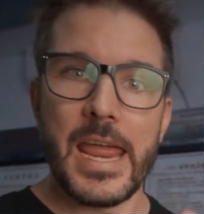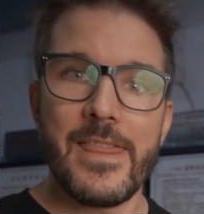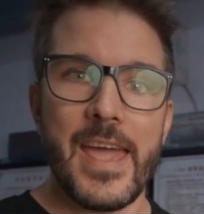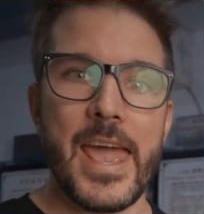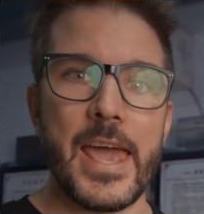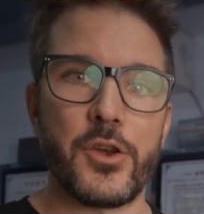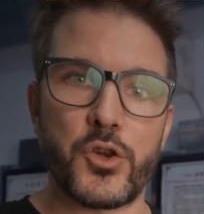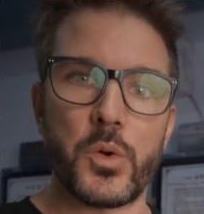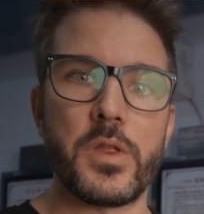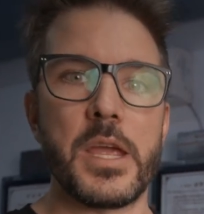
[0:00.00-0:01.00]
in the
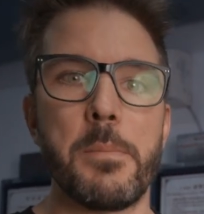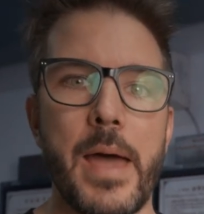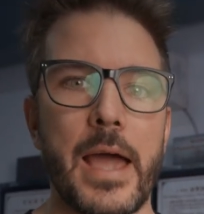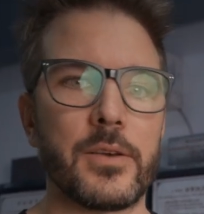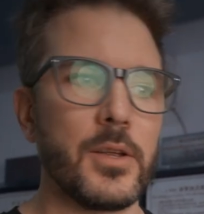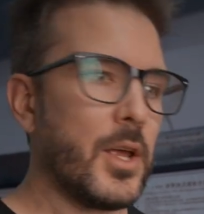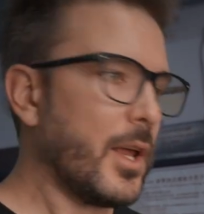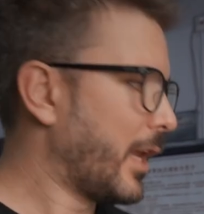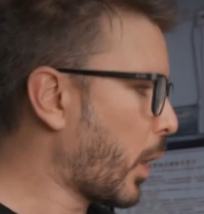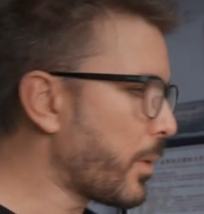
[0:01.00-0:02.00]
head during the impact.
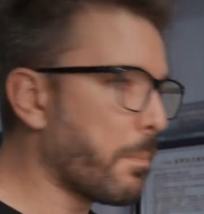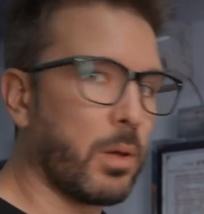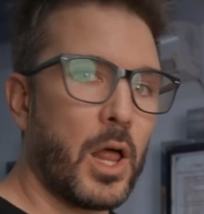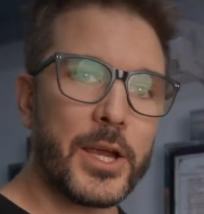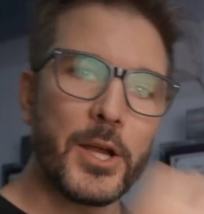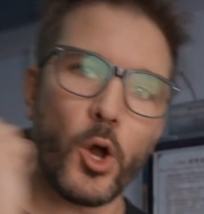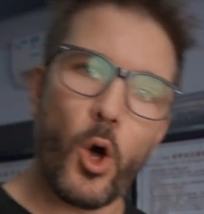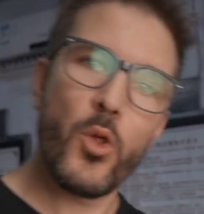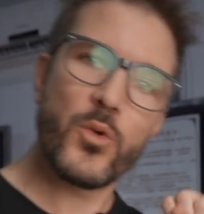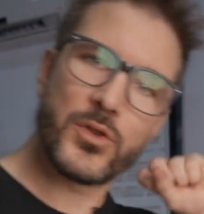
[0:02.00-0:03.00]
Now we plug in
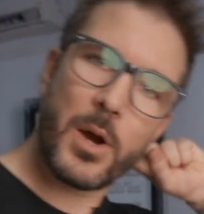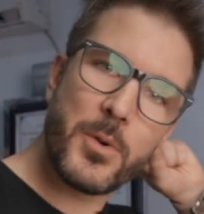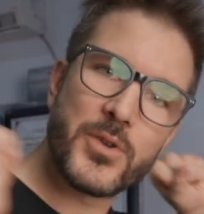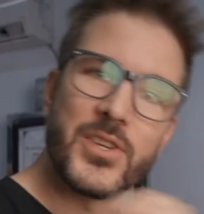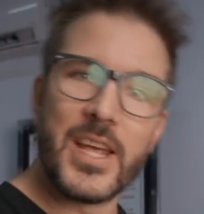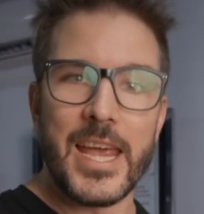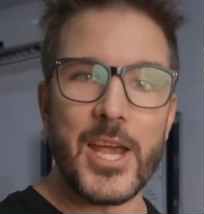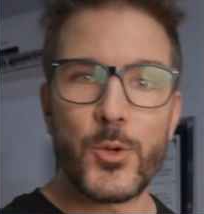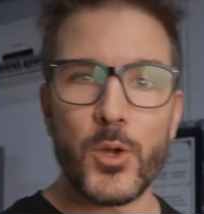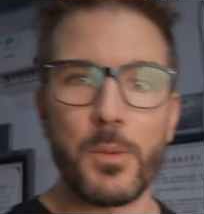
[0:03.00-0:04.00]
all those numbers
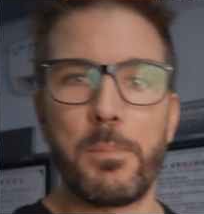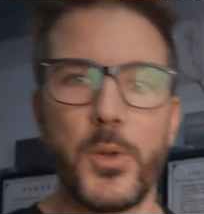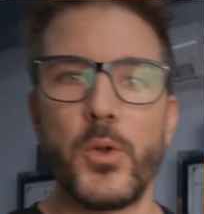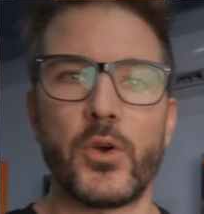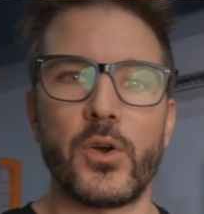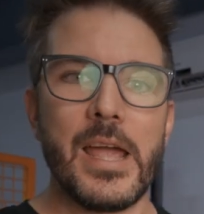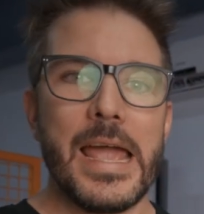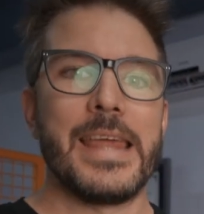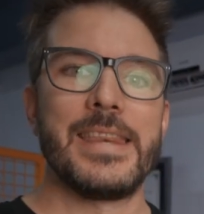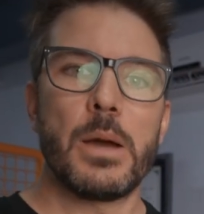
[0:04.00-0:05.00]
into a computer,
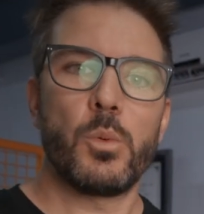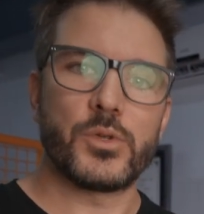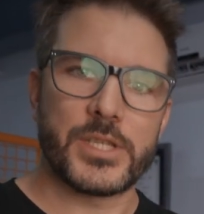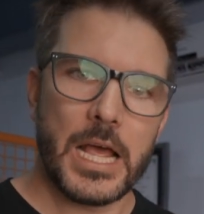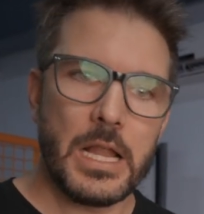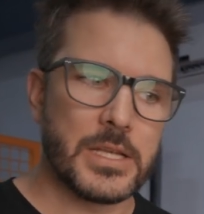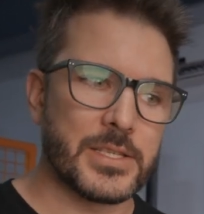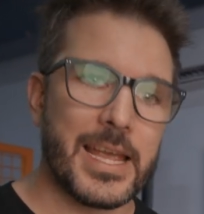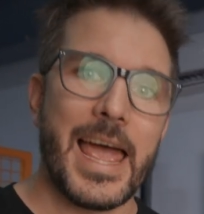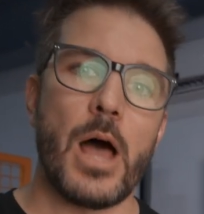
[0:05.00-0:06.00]
and that will tell
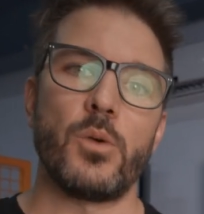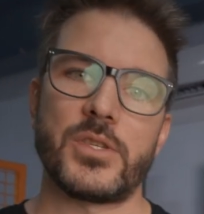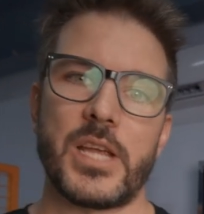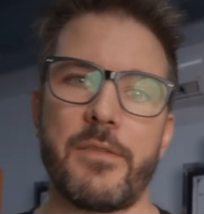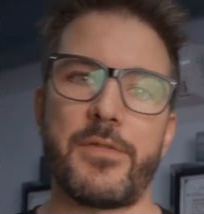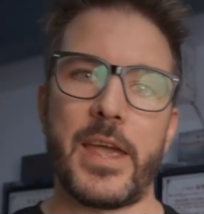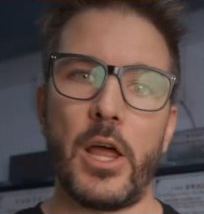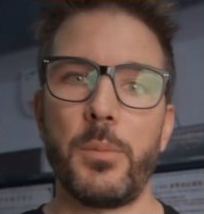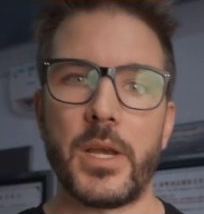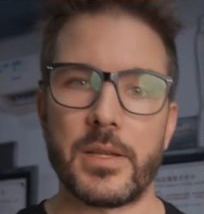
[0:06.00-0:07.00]
us how safe the
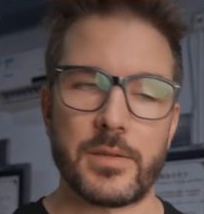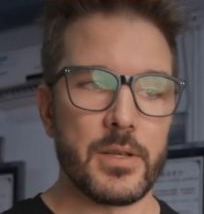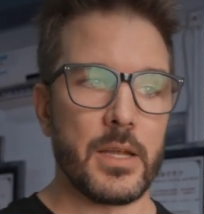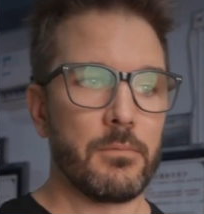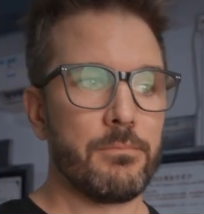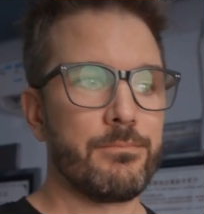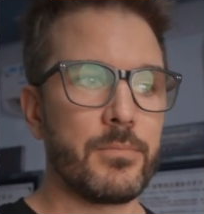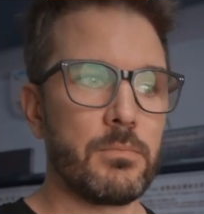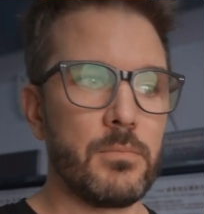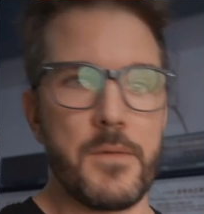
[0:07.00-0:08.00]
helmet is and
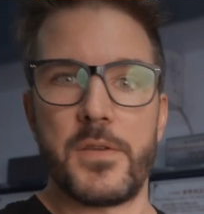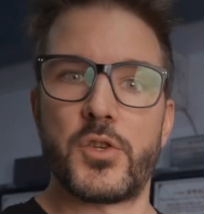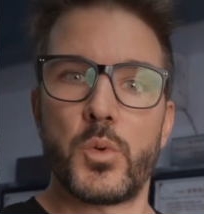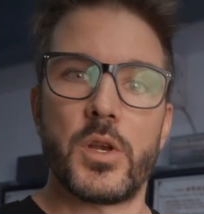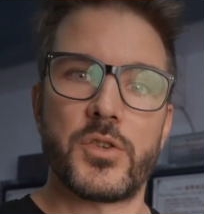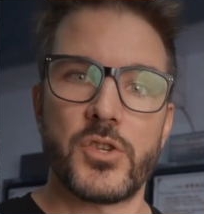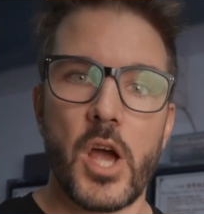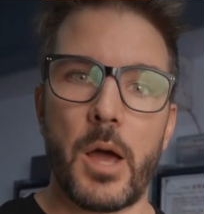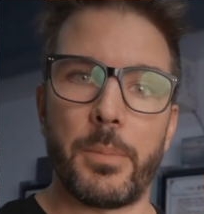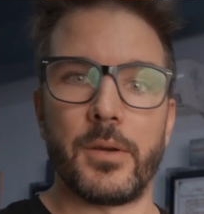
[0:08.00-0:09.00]
if it's doing its
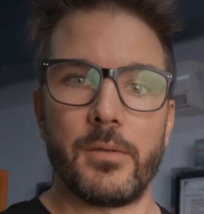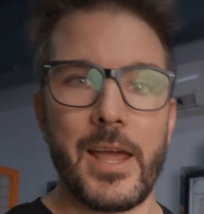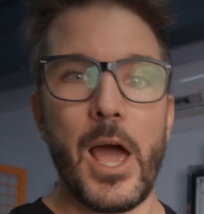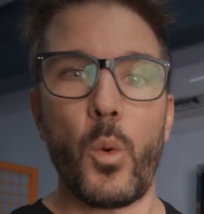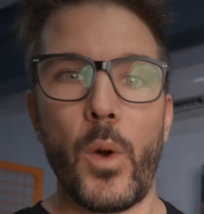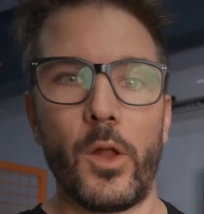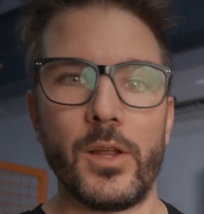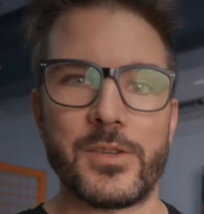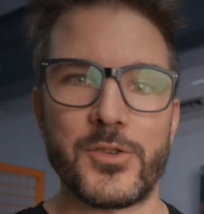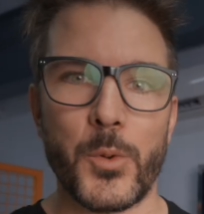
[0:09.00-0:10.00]
job and how
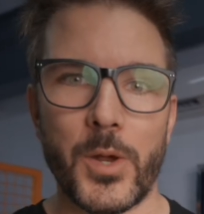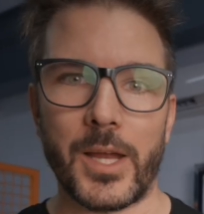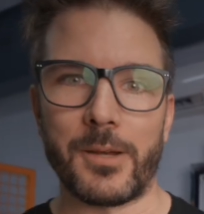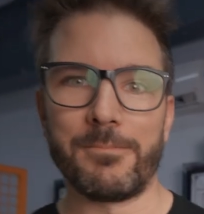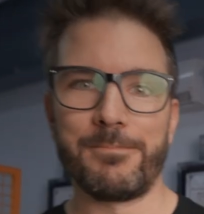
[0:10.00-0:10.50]
well it's doing it.